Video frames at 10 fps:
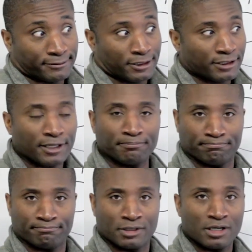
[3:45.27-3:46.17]
Can't
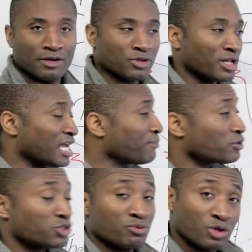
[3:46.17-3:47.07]
come. Not able
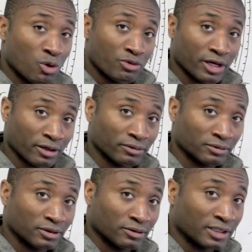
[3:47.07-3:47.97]
to go there.
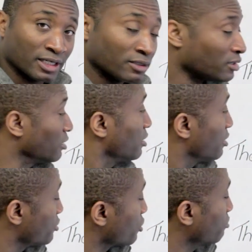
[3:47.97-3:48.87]
Okay?
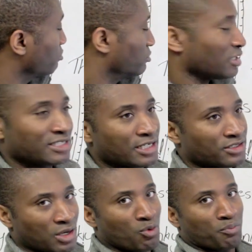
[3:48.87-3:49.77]
So,
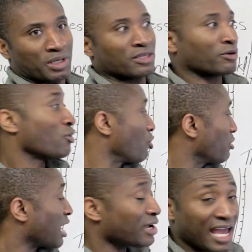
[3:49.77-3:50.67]
exist. I won't be there.
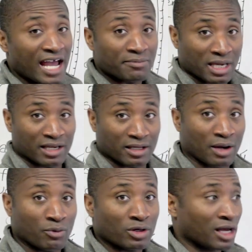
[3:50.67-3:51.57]
Or I can make it.
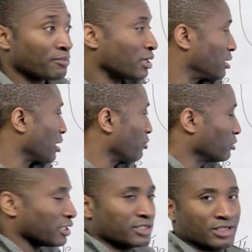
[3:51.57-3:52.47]
I will come and I
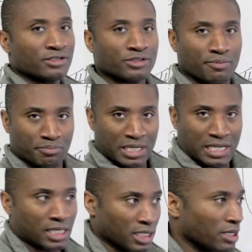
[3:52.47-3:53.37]
will exist
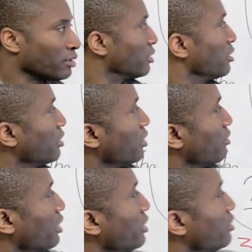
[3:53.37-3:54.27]
being there.
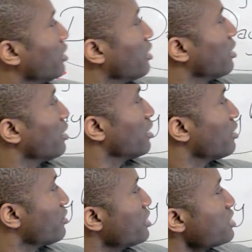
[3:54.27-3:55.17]
Right?
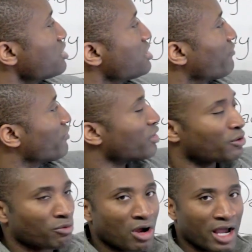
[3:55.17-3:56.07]
This is different than
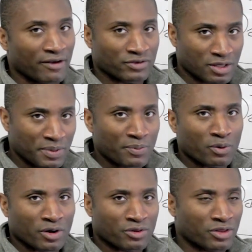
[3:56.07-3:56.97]
arrive. Some people
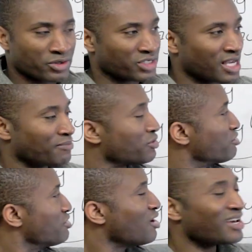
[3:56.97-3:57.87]
will go, they're the same.
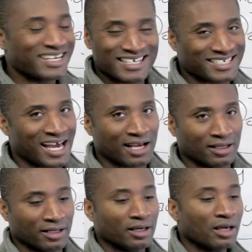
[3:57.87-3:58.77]
They're not
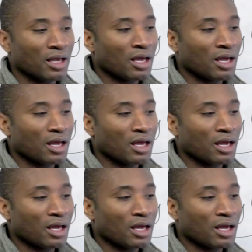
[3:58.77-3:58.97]
exactly.